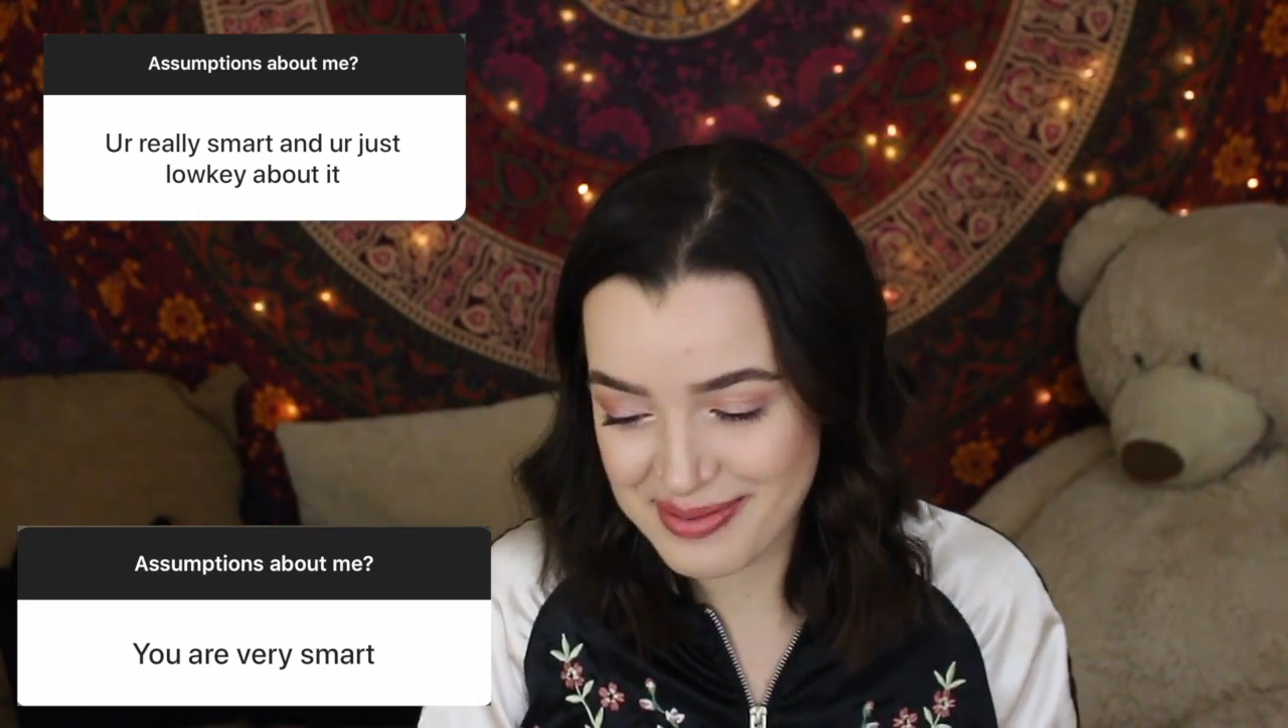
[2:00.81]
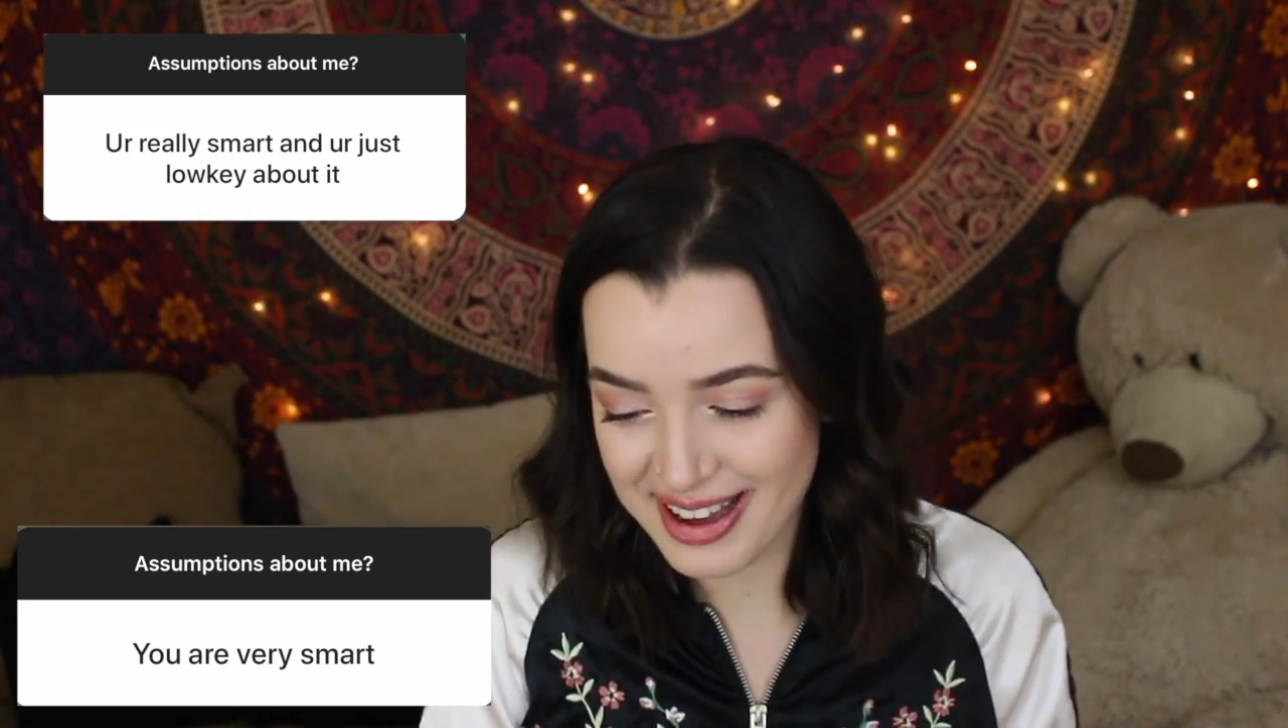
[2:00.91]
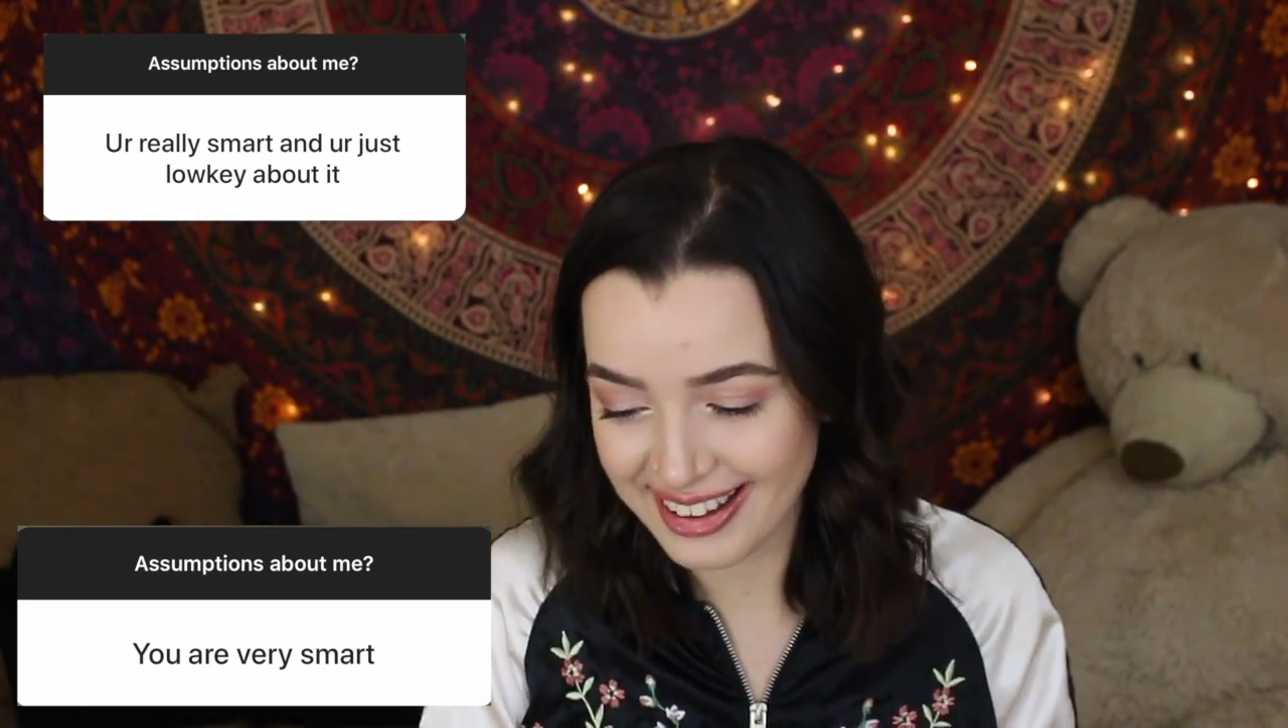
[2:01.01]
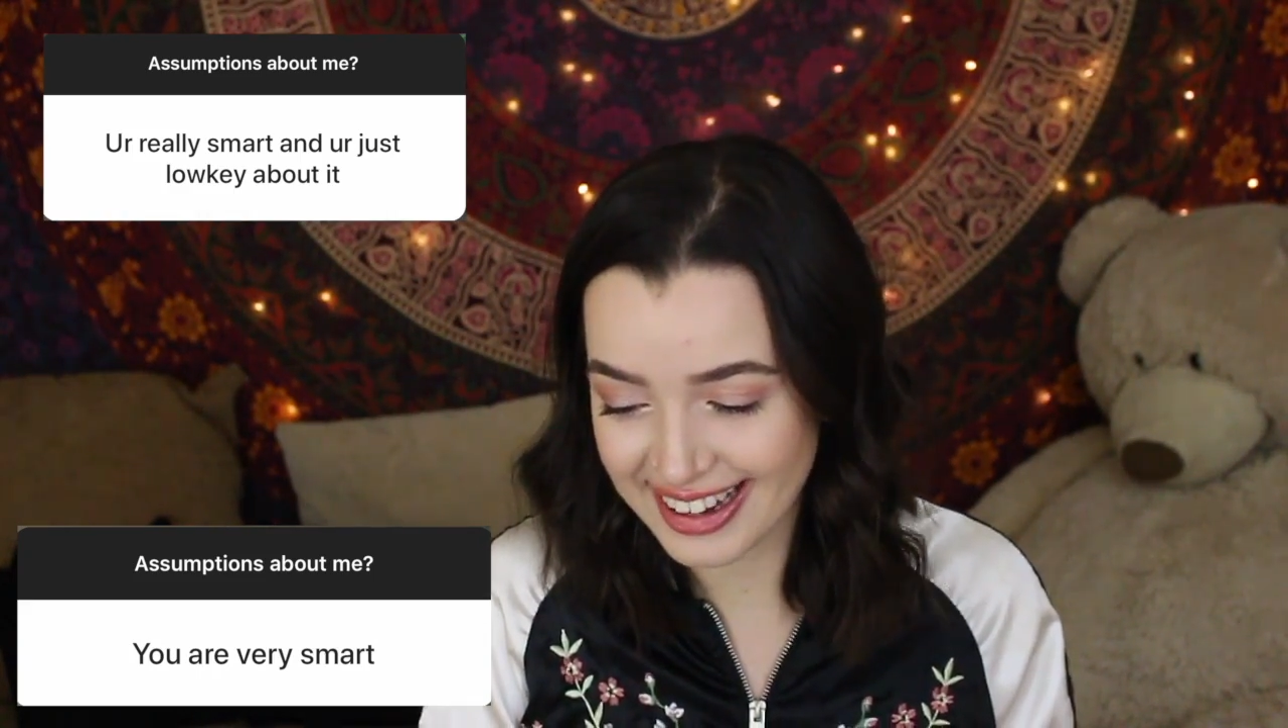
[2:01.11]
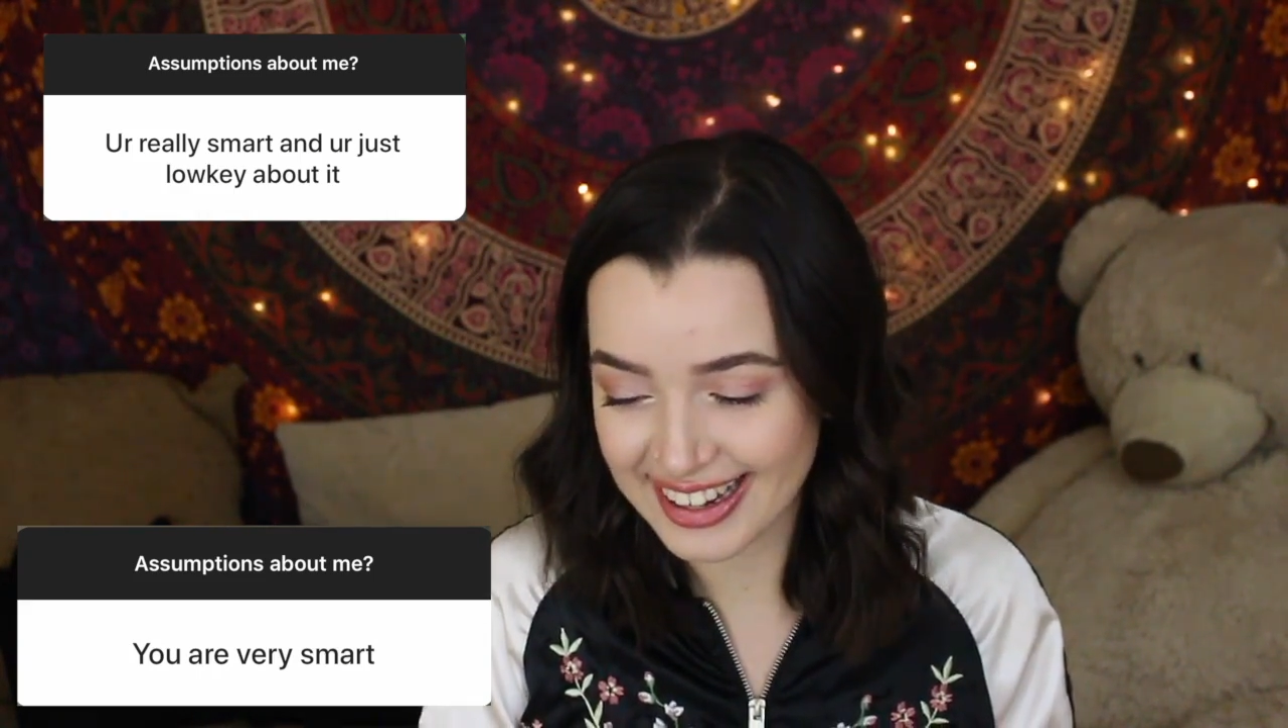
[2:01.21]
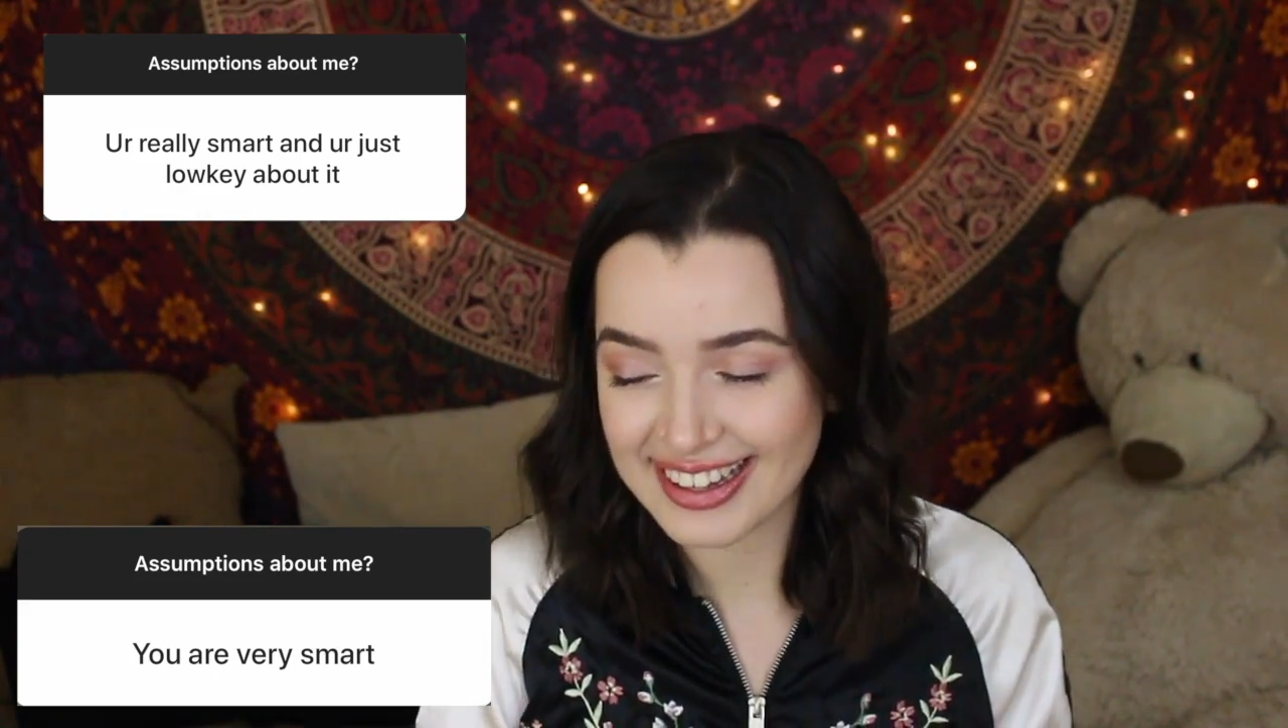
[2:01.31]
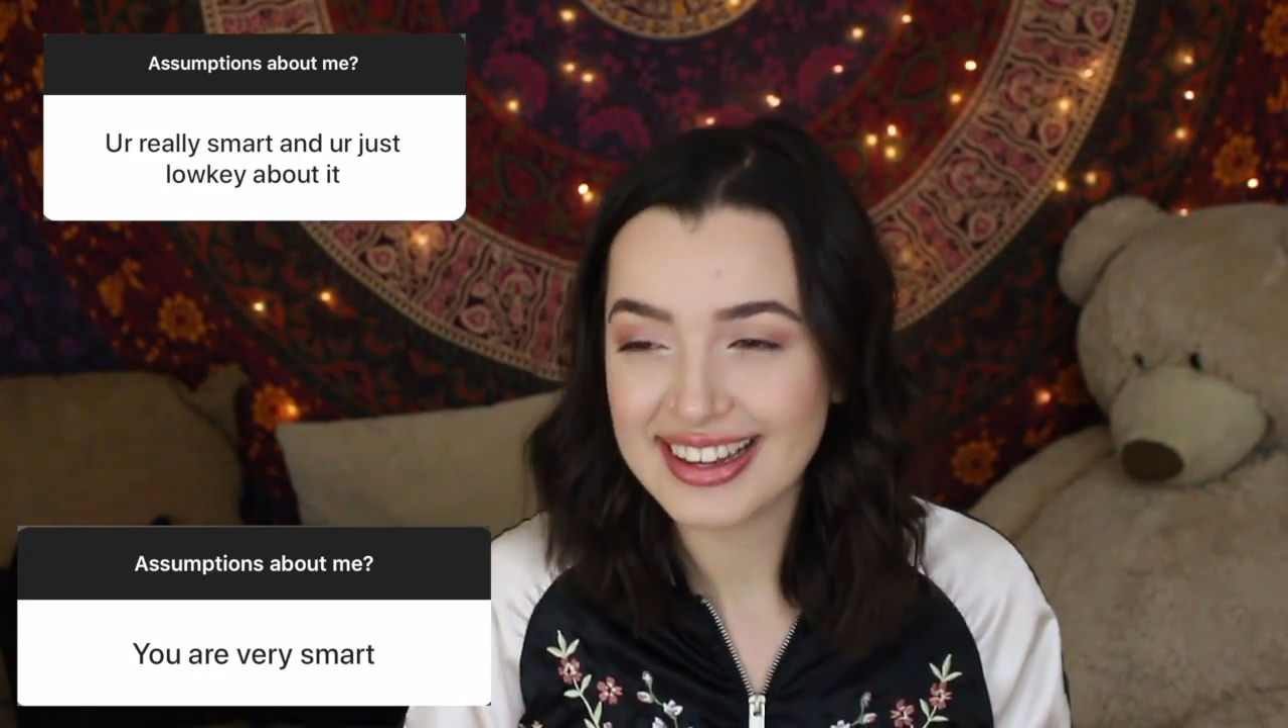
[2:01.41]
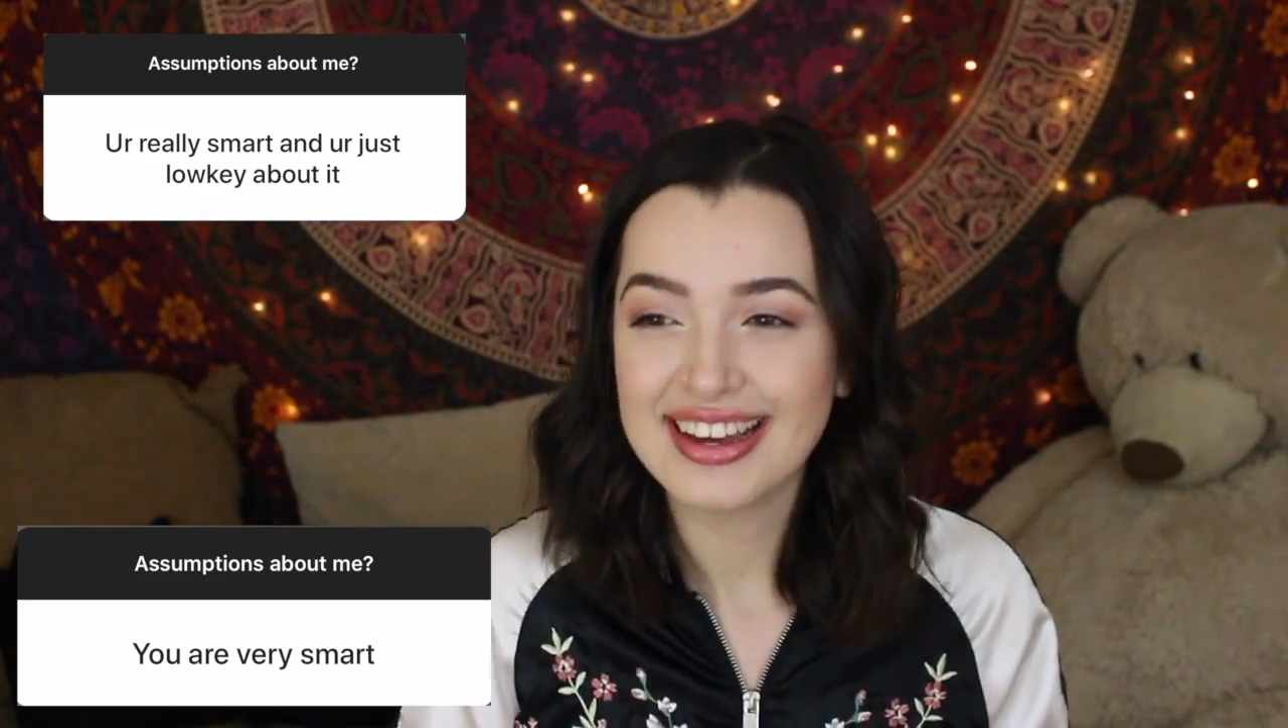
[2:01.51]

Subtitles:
about it.